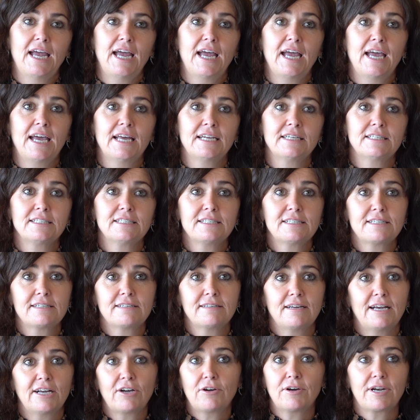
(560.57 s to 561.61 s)
And
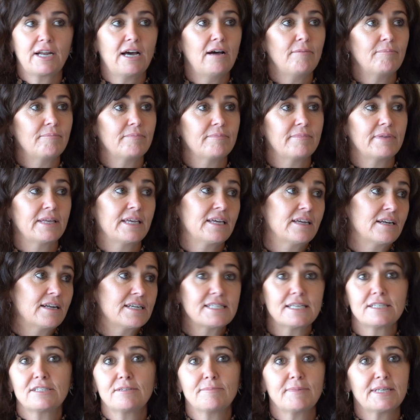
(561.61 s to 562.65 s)
I got up and I
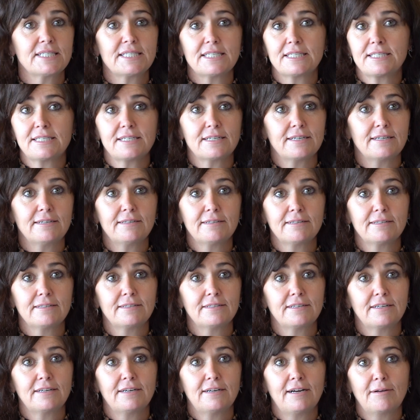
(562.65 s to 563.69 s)
said to my sister,
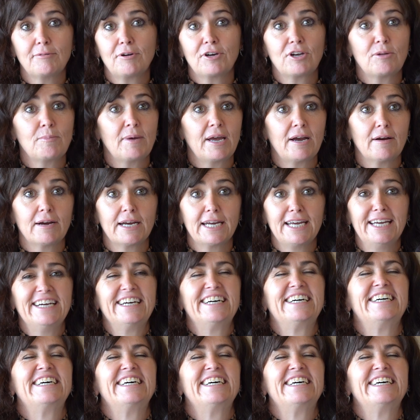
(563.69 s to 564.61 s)
I'm going to marry